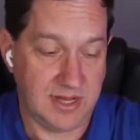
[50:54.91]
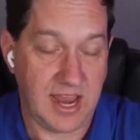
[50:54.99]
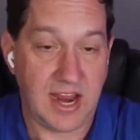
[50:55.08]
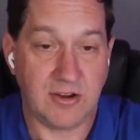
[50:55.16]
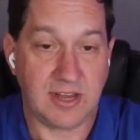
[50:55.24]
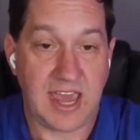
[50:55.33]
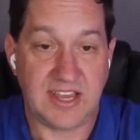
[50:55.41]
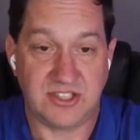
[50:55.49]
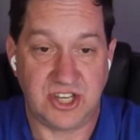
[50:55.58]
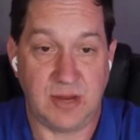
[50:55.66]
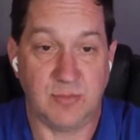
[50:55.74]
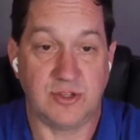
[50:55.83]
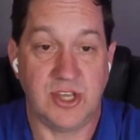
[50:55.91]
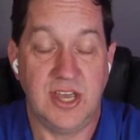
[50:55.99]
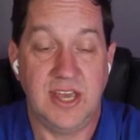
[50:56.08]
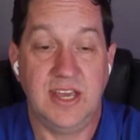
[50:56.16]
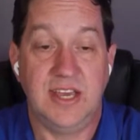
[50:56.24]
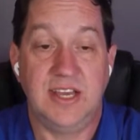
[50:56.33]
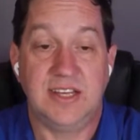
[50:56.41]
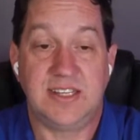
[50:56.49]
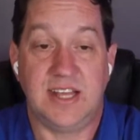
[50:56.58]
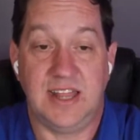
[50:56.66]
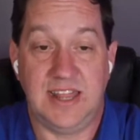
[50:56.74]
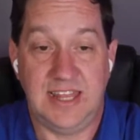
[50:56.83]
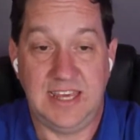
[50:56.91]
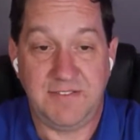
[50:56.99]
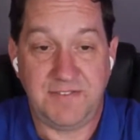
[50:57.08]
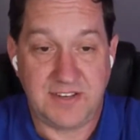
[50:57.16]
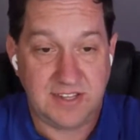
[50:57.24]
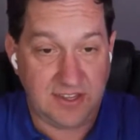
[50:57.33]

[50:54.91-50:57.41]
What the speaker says: air gas chambers to lift